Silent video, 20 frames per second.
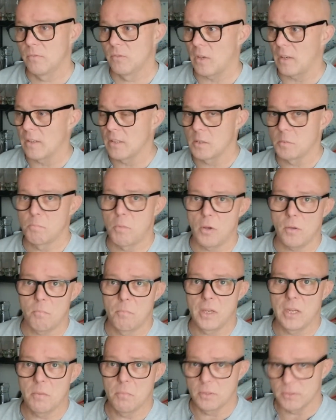trying to spot
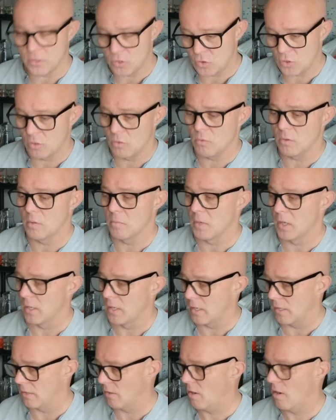people to shoot them, and
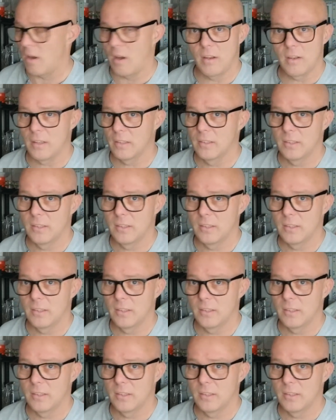oh,